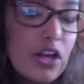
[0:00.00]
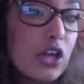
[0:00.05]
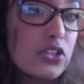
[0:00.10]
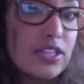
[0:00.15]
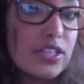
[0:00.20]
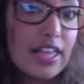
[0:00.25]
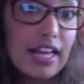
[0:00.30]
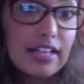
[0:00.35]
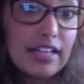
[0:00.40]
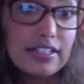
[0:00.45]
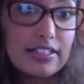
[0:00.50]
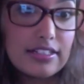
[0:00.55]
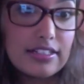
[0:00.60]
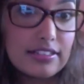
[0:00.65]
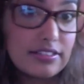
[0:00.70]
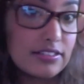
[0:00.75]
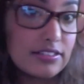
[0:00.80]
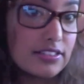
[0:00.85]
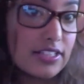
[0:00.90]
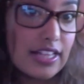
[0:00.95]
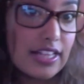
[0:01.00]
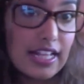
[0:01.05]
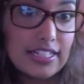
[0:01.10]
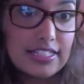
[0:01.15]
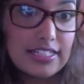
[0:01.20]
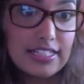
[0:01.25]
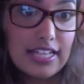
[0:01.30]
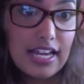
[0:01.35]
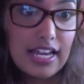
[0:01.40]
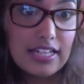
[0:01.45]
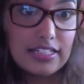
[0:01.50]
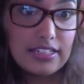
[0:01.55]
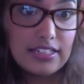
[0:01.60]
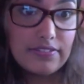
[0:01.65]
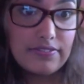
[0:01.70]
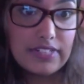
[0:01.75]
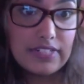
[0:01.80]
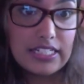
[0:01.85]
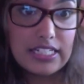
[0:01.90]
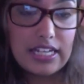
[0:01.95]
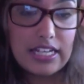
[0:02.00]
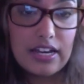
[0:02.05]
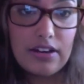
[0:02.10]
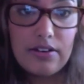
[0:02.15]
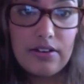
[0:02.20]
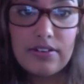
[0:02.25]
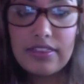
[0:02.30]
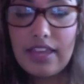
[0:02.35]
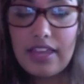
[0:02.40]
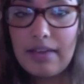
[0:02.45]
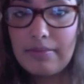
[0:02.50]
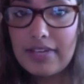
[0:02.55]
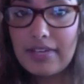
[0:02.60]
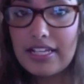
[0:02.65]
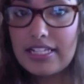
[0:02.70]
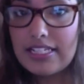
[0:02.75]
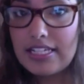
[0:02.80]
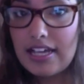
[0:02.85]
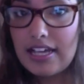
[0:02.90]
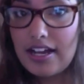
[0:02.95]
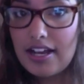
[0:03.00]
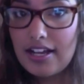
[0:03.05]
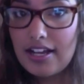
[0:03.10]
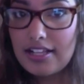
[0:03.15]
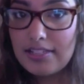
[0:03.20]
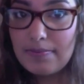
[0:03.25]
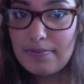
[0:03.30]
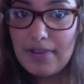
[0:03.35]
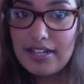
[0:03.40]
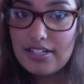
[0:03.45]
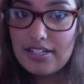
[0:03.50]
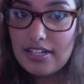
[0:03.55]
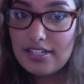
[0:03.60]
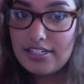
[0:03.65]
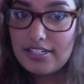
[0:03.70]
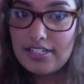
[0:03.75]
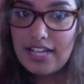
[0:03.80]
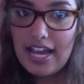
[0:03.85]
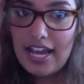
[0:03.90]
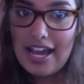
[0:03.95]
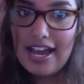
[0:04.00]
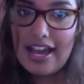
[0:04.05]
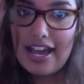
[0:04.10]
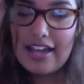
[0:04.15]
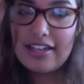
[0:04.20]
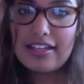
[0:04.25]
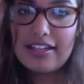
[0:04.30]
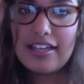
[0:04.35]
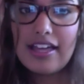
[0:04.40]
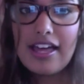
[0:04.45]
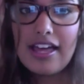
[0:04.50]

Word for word: so that so that's the end of the video that means it's my turn to tag